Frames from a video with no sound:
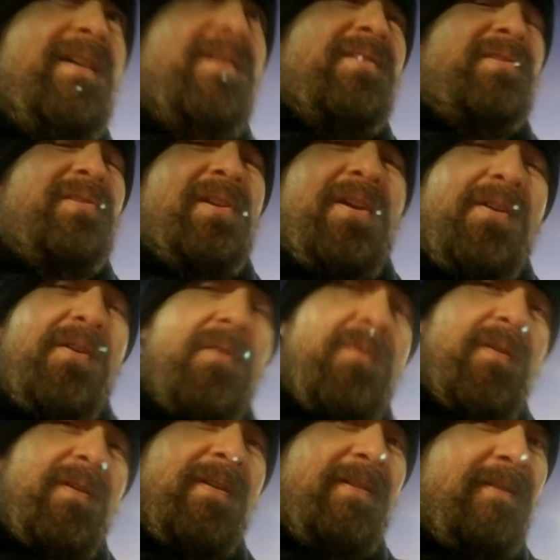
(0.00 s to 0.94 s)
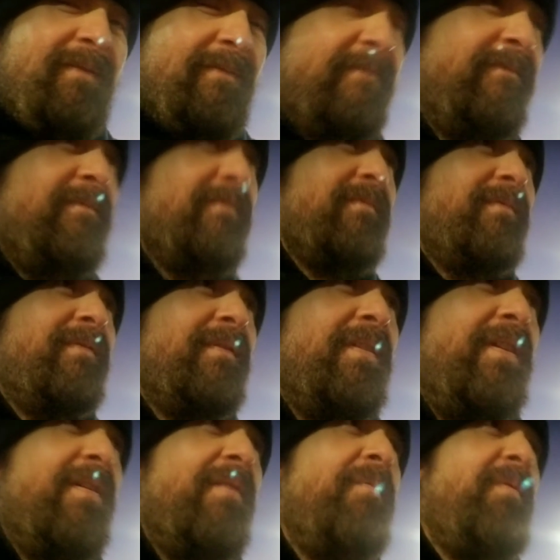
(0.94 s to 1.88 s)
So,
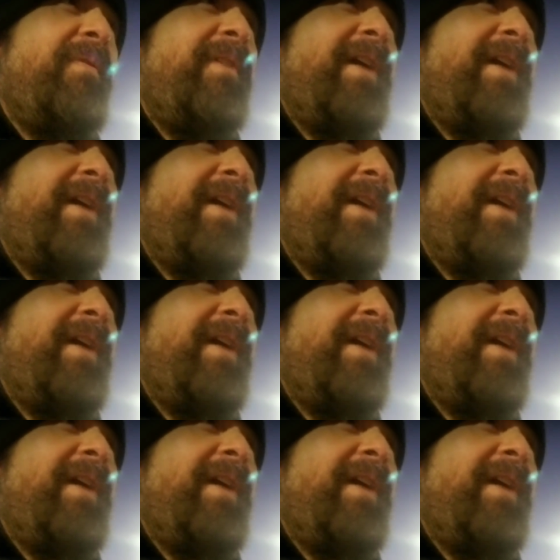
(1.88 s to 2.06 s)
with